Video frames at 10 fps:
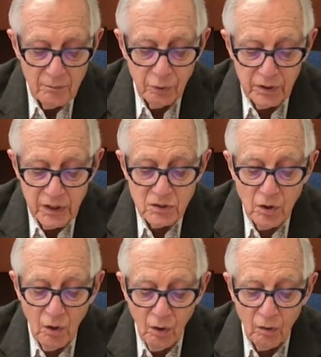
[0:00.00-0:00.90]
please
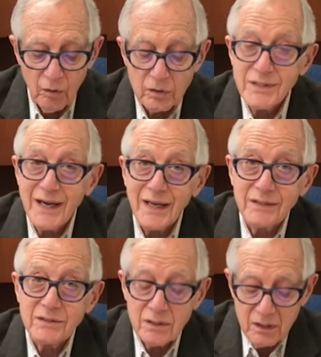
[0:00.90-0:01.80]
call or
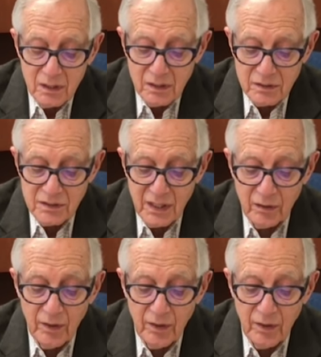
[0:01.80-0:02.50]
text Center